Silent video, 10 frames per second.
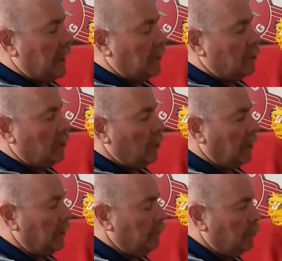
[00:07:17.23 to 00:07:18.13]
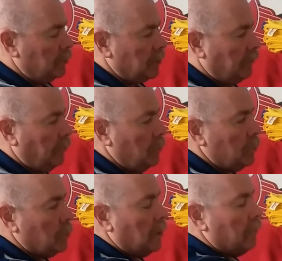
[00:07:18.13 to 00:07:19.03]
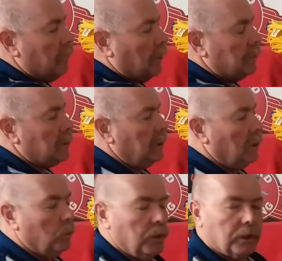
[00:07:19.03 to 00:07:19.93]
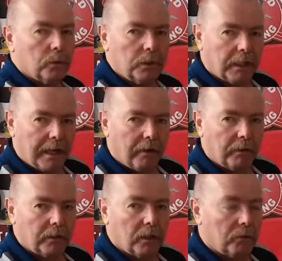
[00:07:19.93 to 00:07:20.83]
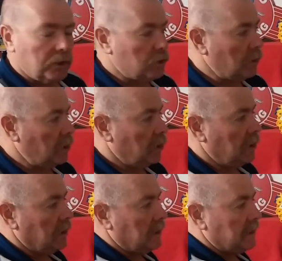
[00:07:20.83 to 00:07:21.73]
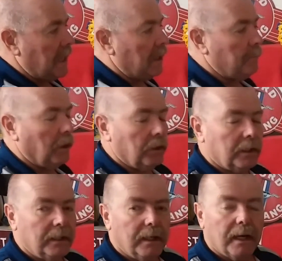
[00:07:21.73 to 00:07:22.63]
that circuit and puts a full 12 volts with good current, no restriction to the starter motor,